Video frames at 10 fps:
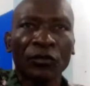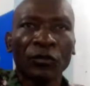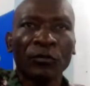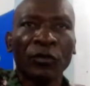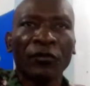to
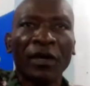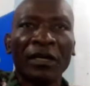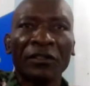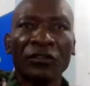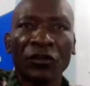
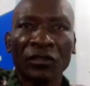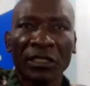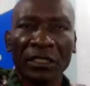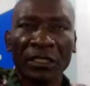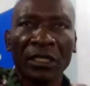provide
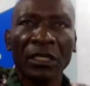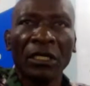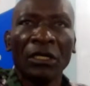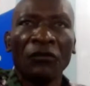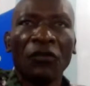resources
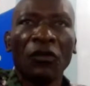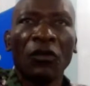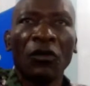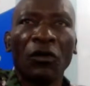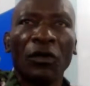
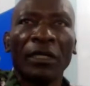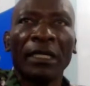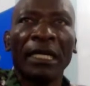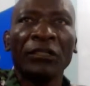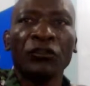for
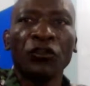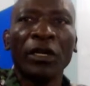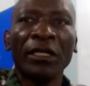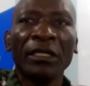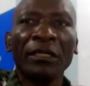a
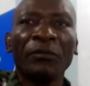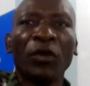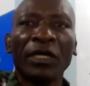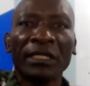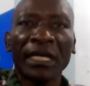joint
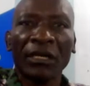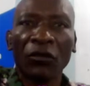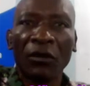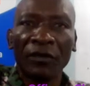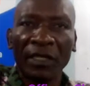monitoring
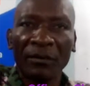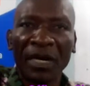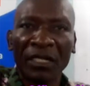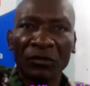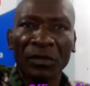of the
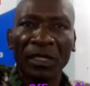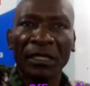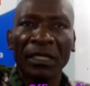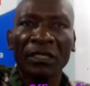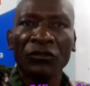management
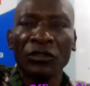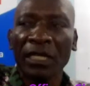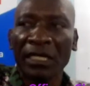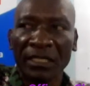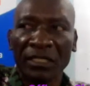and
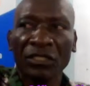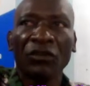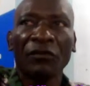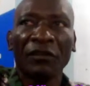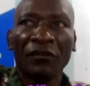utilization
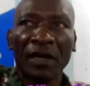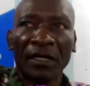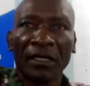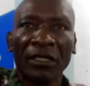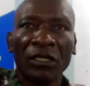of the fund,
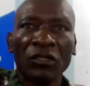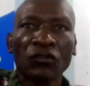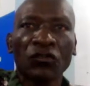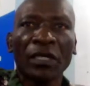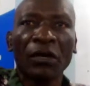
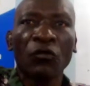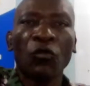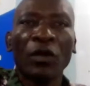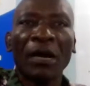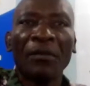so that we will
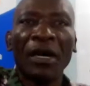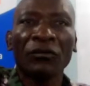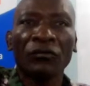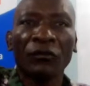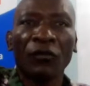come out
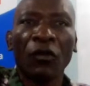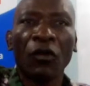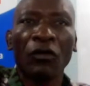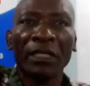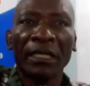with
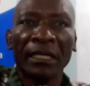all the